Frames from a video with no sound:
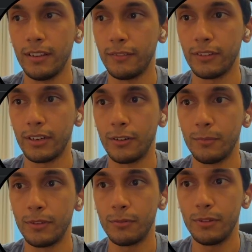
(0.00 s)
If I go
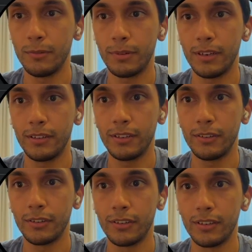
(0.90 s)
between the pages,
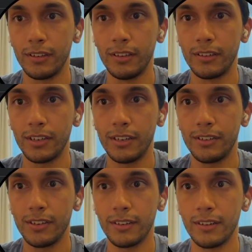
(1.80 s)
you should see these
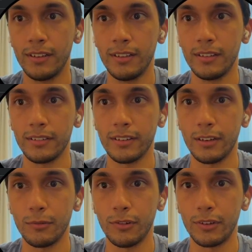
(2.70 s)
changing
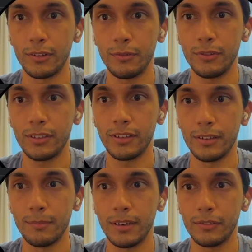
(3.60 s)
now we're on a goose,
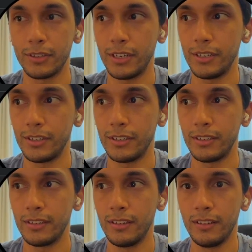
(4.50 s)
the about
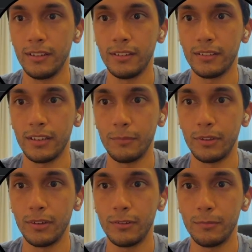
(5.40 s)
changes, same
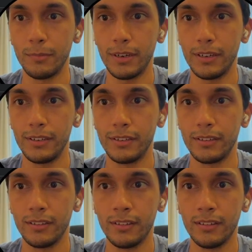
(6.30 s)
with the home page,
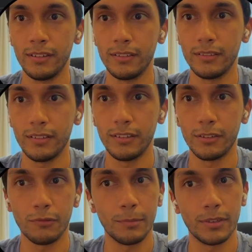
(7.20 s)
the
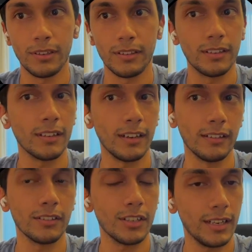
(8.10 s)
descriptions and
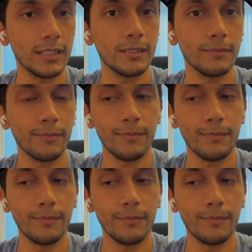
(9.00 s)
titles change.